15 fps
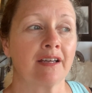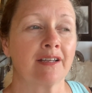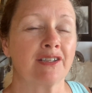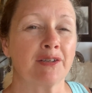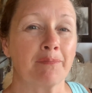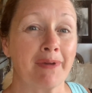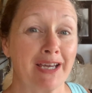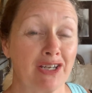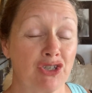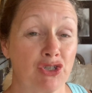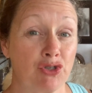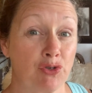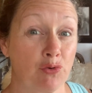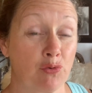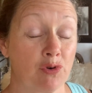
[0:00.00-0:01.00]
to make
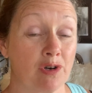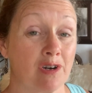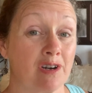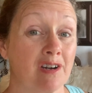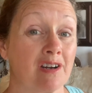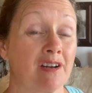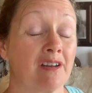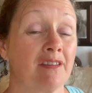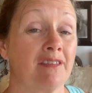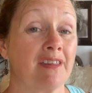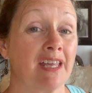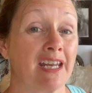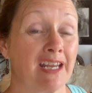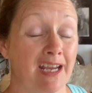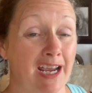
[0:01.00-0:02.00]
sure
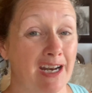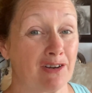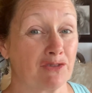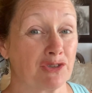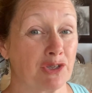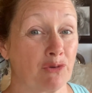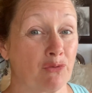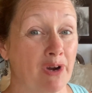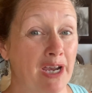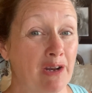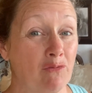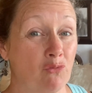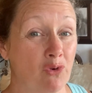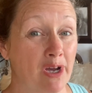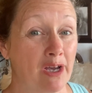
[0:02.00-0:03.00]
that it handles the
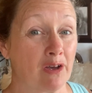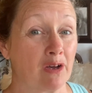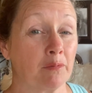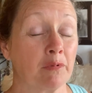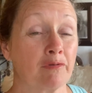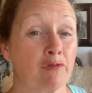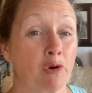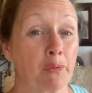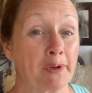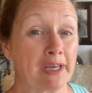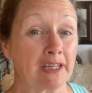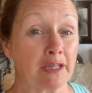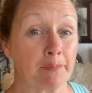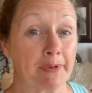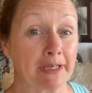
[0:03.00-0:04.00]
rain well before we
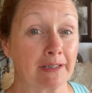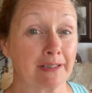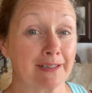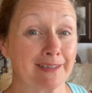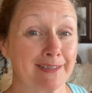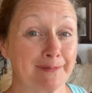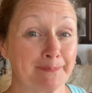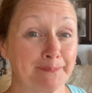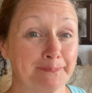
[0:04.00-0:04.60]
get the piglets.